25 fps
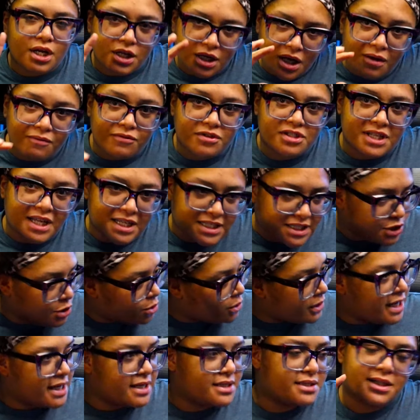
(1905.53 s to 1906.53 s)

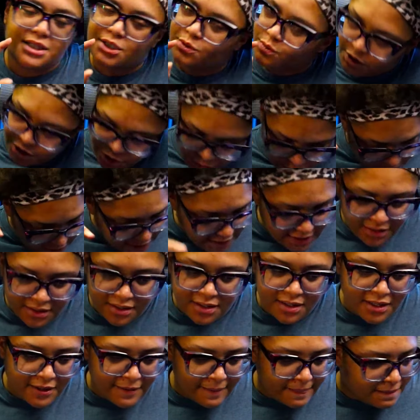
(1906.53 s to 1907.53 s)
Conversaciones is what you need.
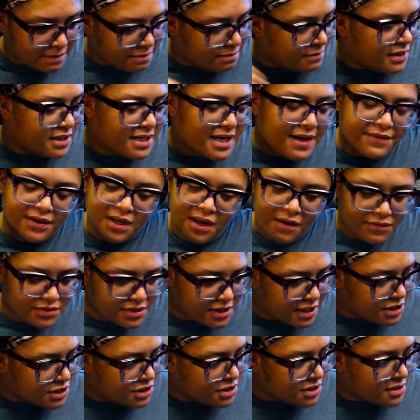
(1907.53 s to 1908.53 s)
You need to have a
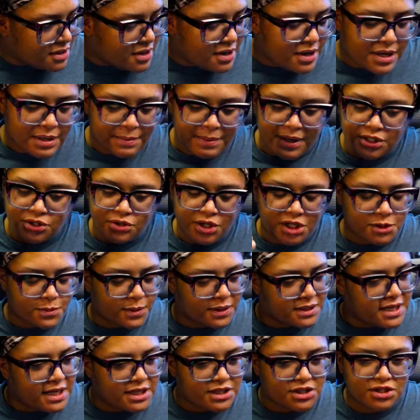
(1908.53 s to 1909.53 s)
conversation about your
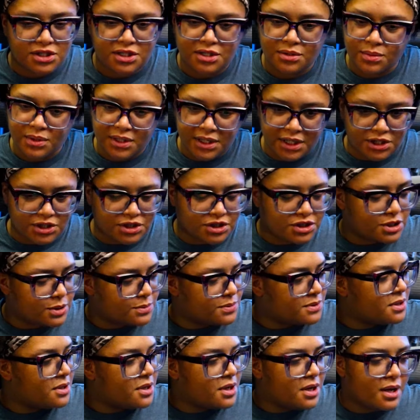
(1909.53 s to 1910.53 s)
expectations in the
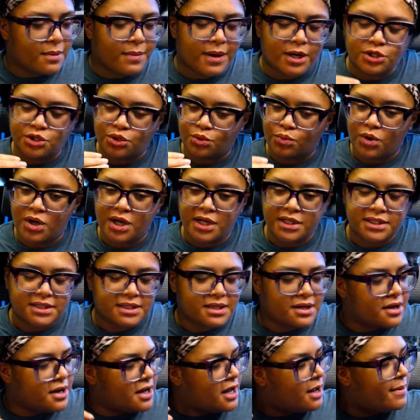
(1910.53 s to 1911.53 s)
relationships, about your
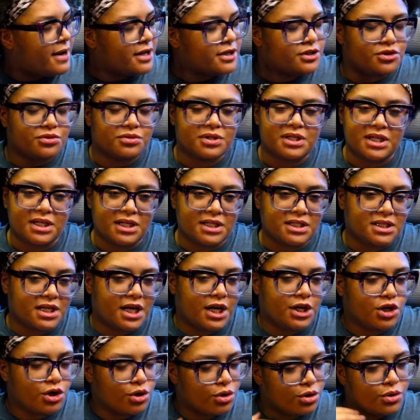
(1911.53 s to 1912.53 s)
wants, about your needs,
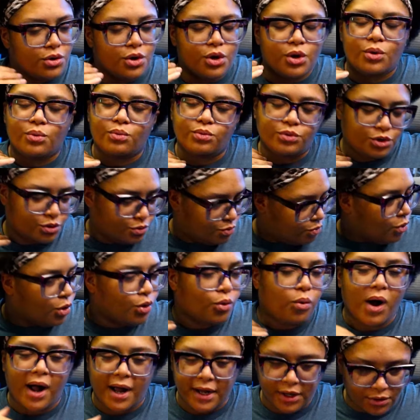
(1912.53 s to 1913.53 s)
and your
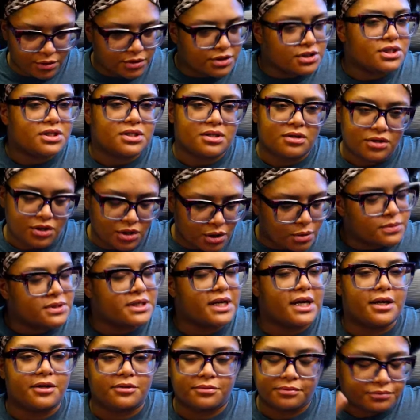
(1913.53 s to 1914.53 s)
requirements. You know what I'm
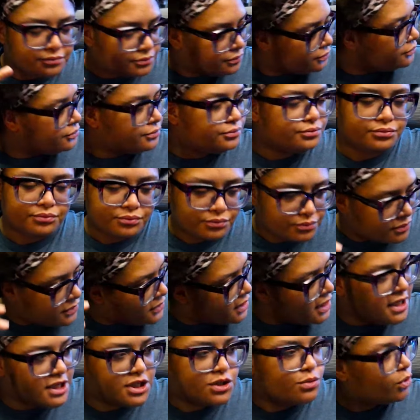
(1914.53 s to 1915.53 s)
saying?
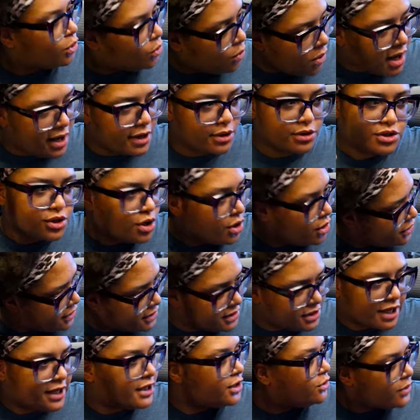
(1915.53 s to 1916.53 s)
Needs, requirements, all,
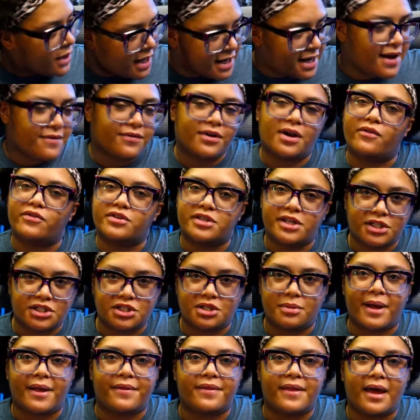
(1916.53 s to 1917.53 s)
like, you gotta have a
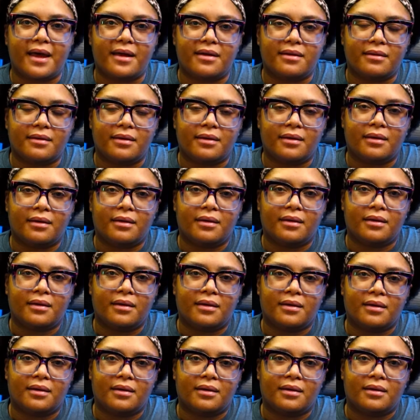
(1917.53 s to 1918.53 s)
conversation about that.
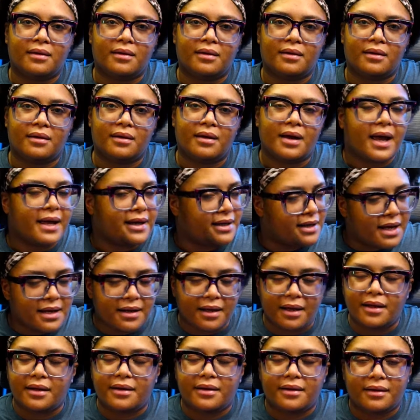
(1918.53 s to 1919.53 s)
I get
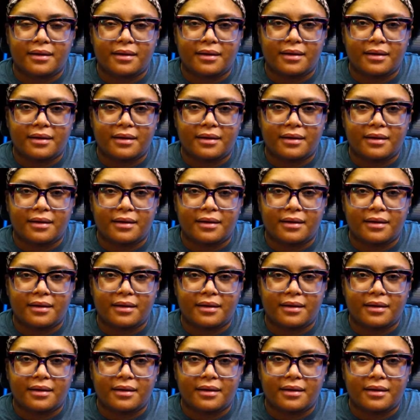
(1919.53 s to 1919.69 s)
it.